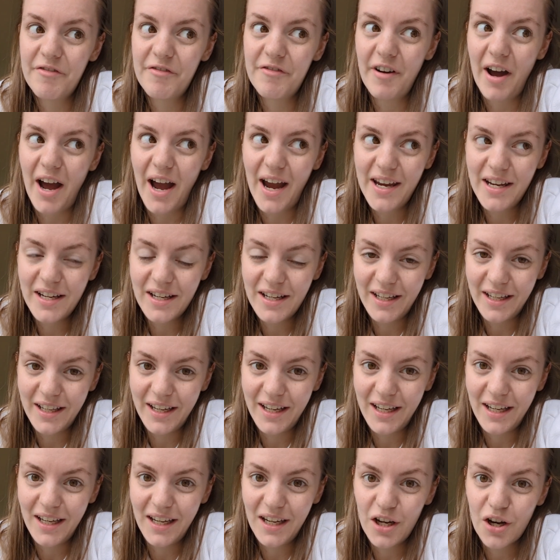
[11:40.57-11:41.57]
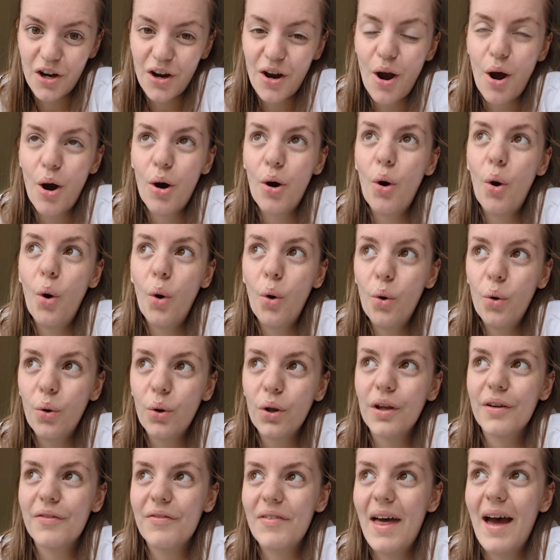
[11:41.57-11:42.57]
finally got
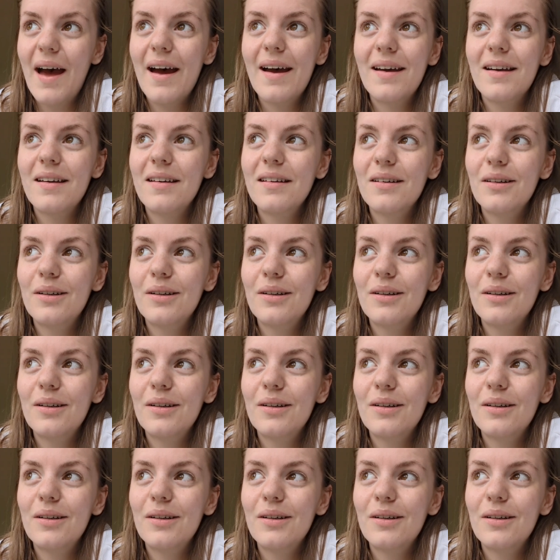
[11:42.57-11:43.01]
all of their